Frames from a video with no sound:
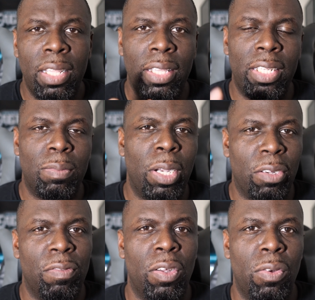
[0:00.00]
This
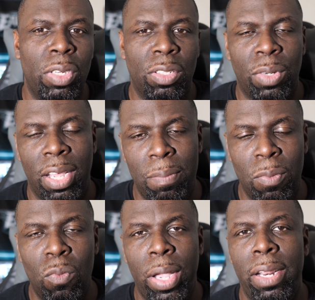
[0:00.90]
microphone is what I have
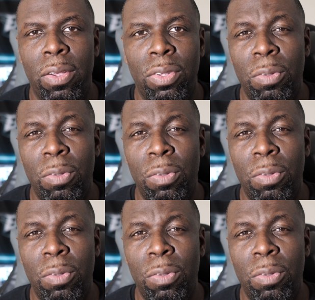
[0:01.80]
been waiting on.